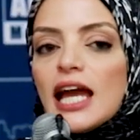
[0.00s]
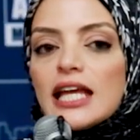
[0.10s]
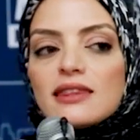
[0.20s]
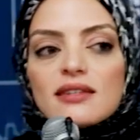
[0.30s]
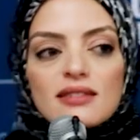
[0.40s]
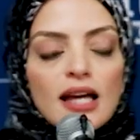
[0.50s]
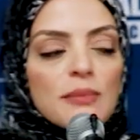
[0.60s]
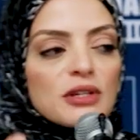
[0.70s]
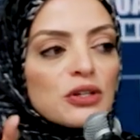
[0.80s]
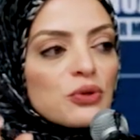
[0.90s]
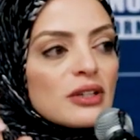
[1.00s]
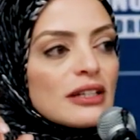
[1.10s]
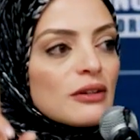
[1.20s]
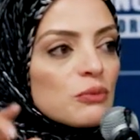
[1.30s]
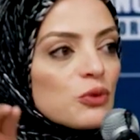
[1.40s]
And this comes at a
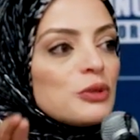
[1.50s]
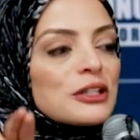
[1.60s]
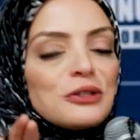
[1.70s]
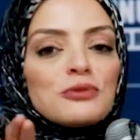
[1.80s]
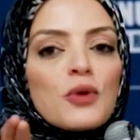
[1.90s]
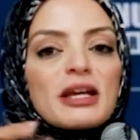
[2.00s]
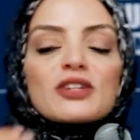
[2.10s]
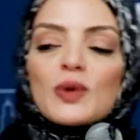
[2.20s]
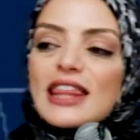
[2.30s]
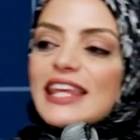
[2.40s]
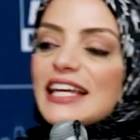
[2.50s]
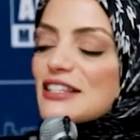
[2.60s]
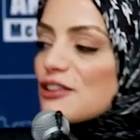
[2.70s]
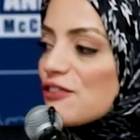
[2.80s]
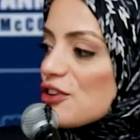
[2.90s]
critical moment because we think
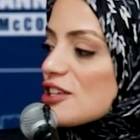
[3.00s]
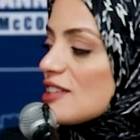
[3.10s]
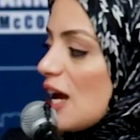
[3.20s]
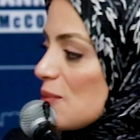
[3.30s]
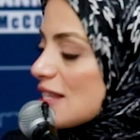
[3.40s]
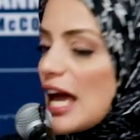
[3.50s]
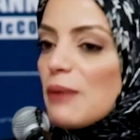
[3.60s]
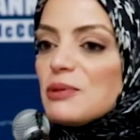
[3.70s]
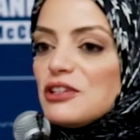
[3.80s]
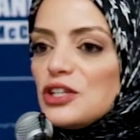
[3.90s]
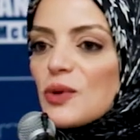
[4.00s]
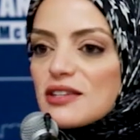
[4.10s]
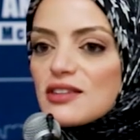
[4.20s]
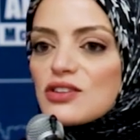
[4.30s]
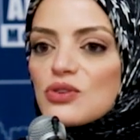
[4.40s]
it's the first time it's happened in
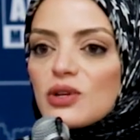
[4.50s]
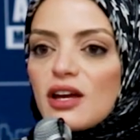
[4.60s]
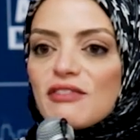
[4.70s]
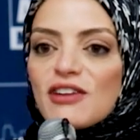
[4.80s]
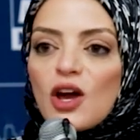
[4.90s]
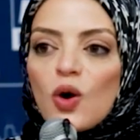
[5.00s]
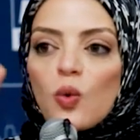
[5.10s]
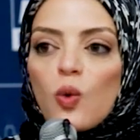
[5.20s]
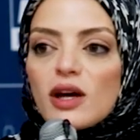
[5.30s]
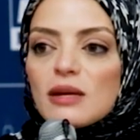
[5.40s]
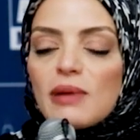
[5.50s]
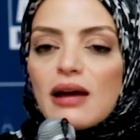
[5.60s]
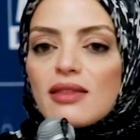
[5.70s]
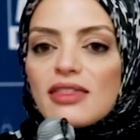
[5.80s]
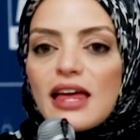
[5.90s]
US history of what
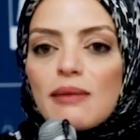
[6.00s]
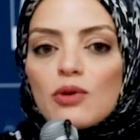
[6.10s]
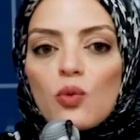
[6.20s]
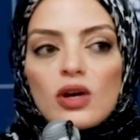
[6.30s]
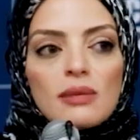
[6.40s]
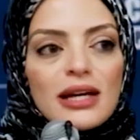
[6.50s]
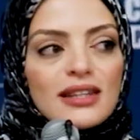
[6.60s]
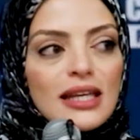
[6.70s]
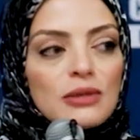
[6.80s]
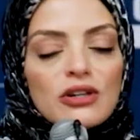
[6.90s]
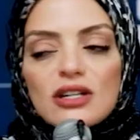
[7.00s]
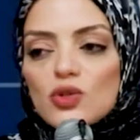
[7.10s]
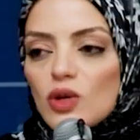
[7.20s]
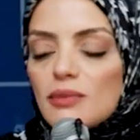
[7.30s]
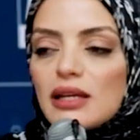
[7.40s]
about them, what about the
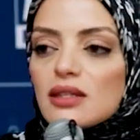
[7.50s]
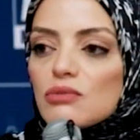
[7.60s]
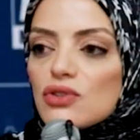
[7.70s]
immigrants, what about the